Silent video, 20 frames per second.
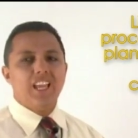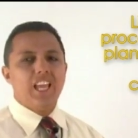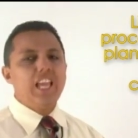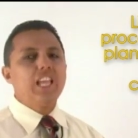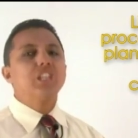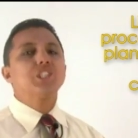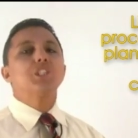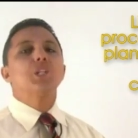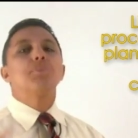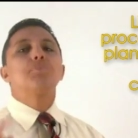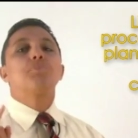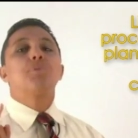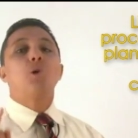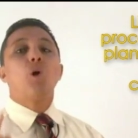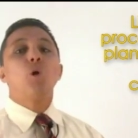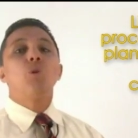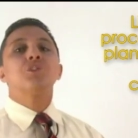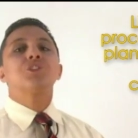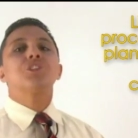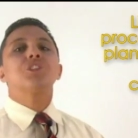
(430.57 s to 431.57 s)
is the
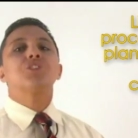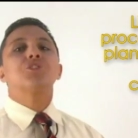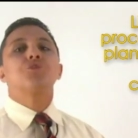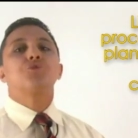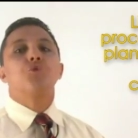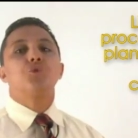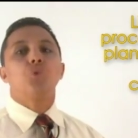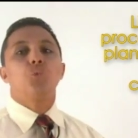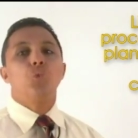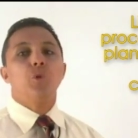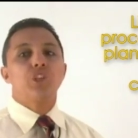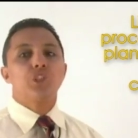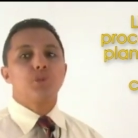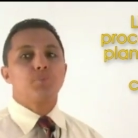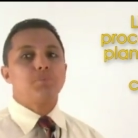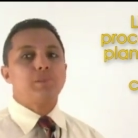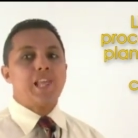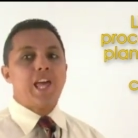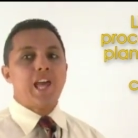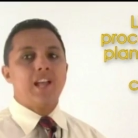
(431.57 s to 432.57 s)
process through which
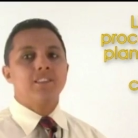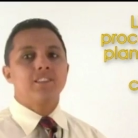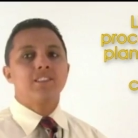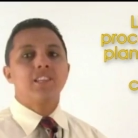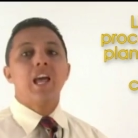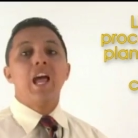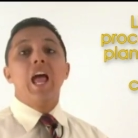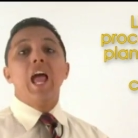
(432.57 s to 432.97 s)
plants